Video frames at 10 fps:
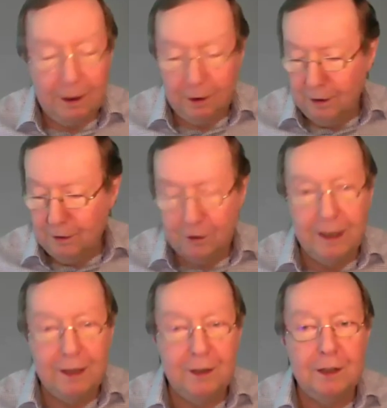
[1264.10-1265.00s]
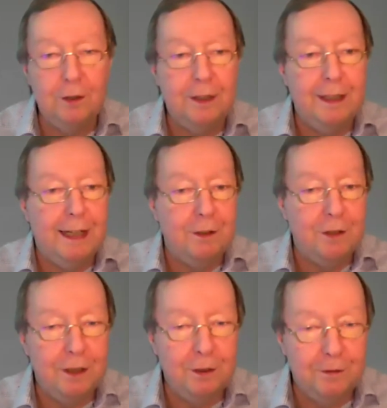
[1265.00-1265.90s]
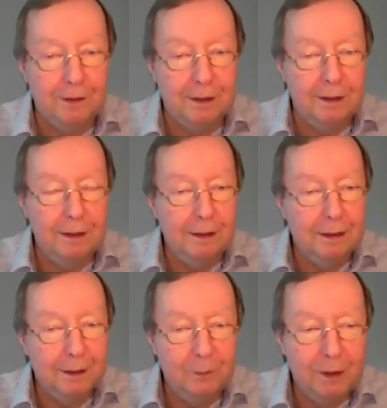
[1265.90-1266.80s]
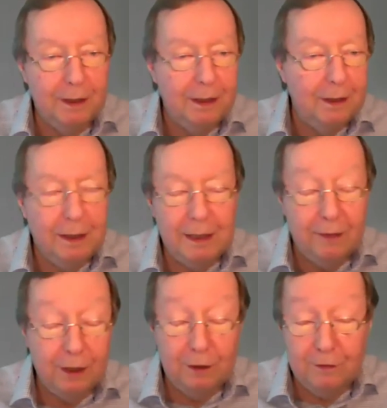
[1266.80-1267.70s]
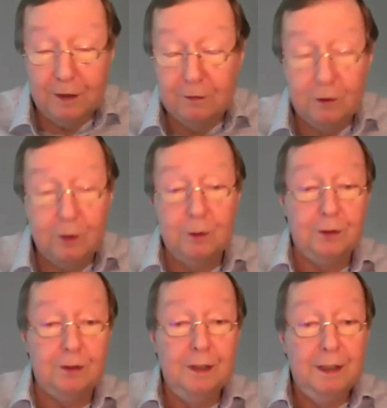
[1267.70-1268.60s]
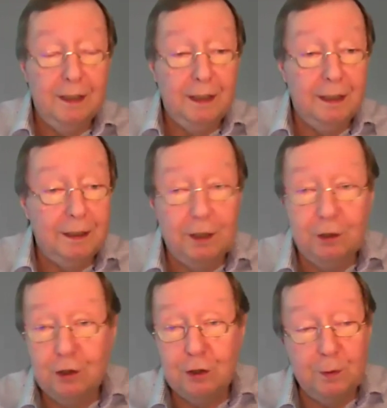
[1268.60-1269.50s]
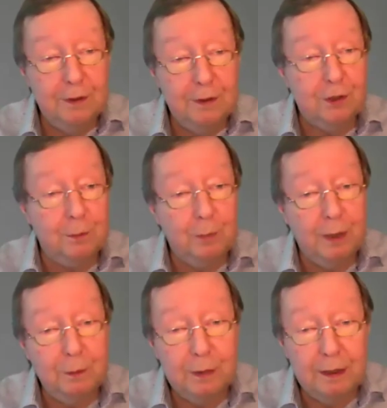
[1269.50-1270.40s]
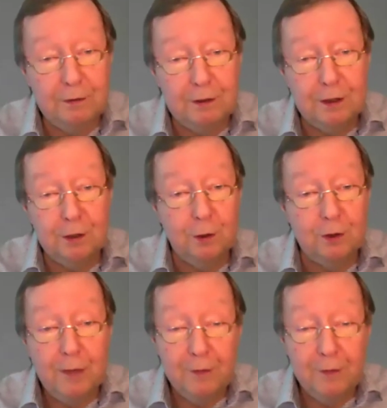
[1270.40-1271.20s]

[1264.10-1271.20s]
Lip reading: on the veranda, looking out over the, and having a 5-course lunch with champagne with every course.